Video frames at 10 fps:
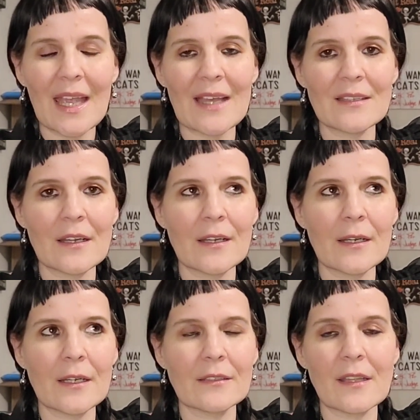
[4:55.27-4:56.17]
had
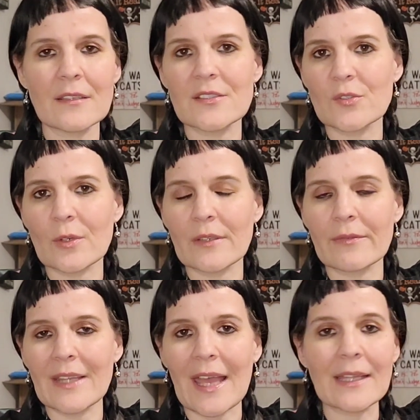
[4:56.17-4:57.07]
another story
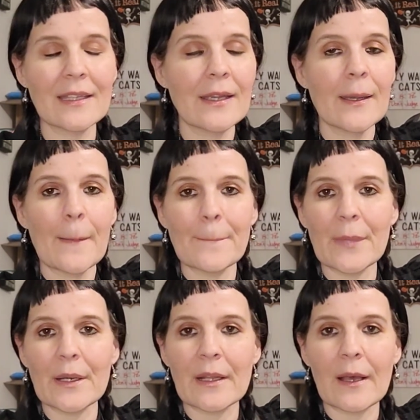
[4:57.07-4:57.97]
for that.
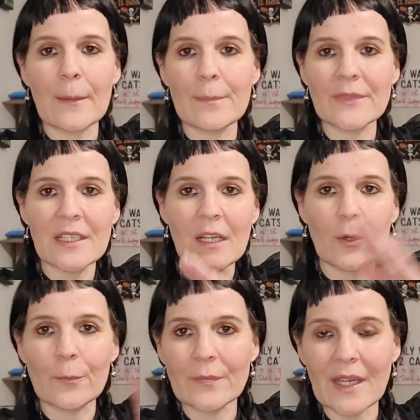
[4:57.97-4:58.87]
But, you
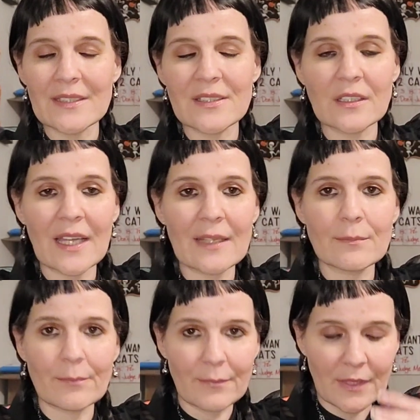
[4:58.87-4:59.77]
know, I still had,
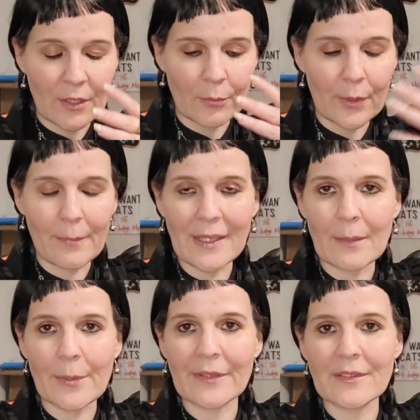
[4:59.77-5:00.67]
you know, put
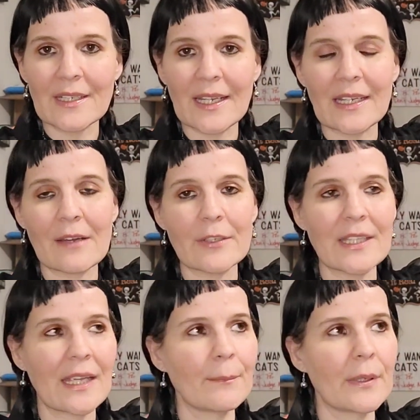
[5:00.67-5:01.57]
makeup on today and
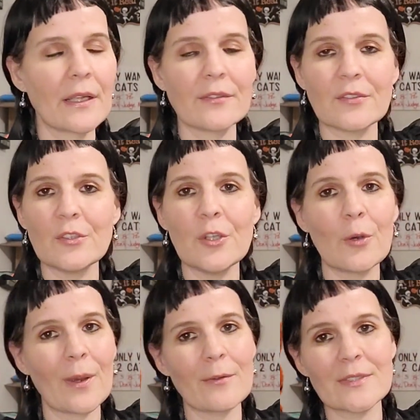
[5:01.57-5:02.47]
everything, but
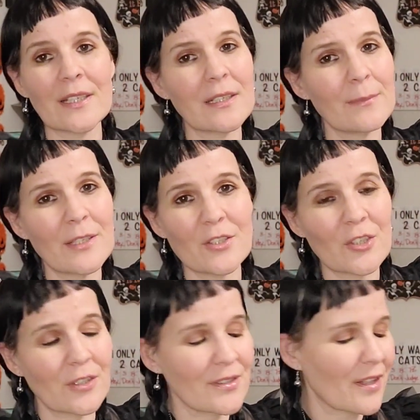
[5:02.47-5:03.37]
no way was I going to be a
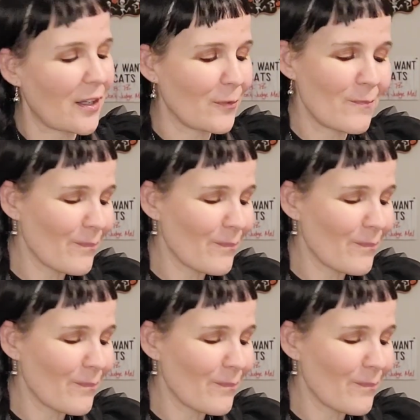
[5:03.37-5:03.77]
sugar skull.